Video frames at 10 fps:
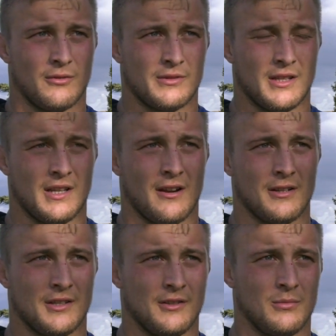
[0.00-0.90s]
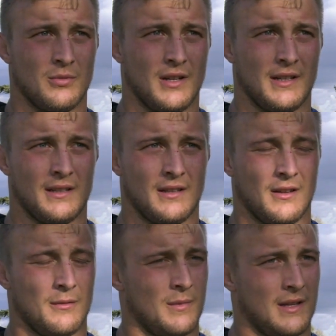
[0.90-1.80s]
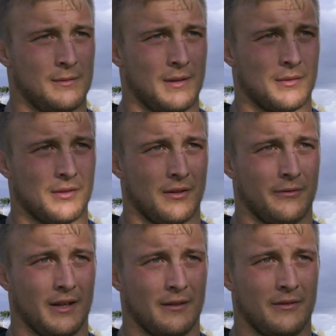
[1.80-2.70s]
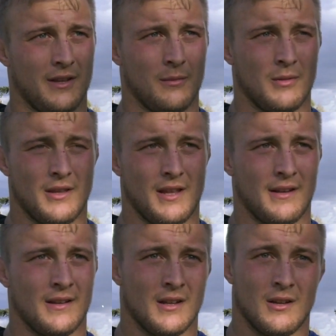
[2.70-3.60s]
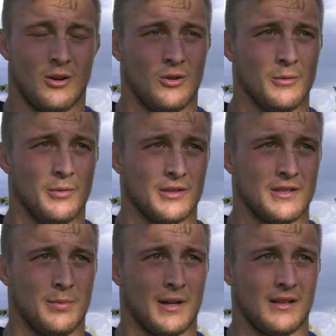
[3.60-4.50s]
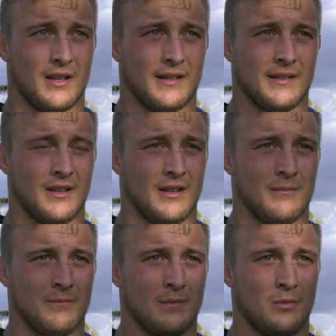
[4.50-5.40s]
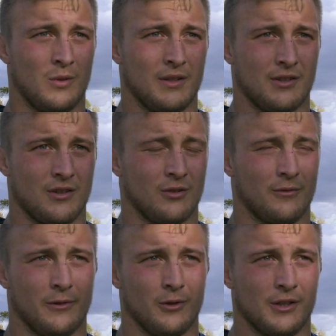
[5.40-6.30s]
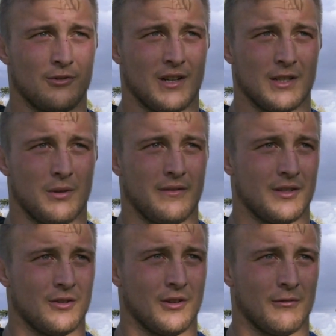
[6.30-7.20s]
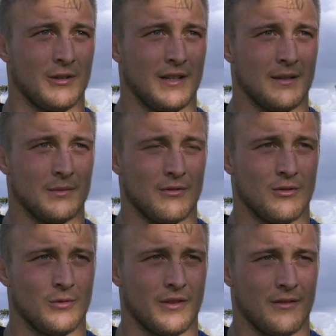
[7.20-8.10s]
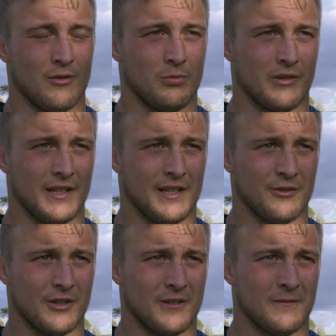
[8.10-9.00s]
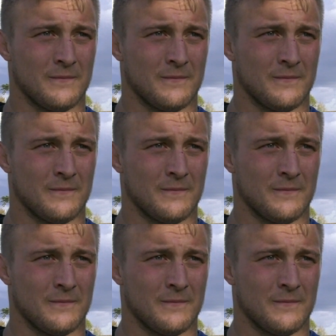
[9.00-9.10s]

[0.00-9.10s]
Obviously Harrison at number 8, he's been absolutely flying for them. And then all the boys in the back line, when you scored 14 tries or whatever they scored in 3 games, they're all pretty dangerous.